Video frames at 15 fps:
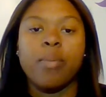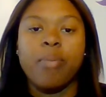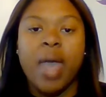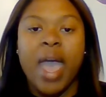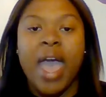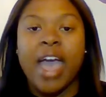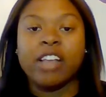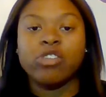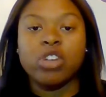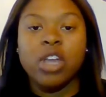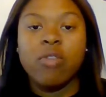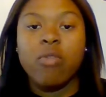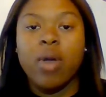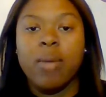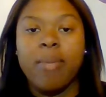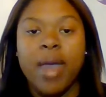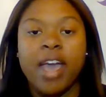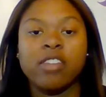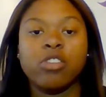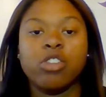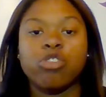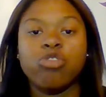bags, your giveaway
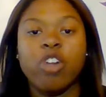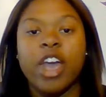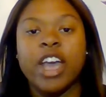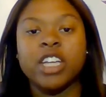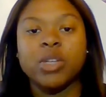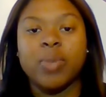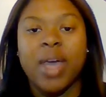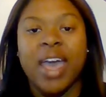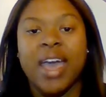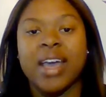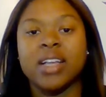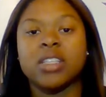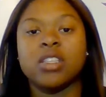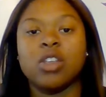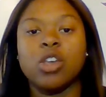bags, or your trash bags.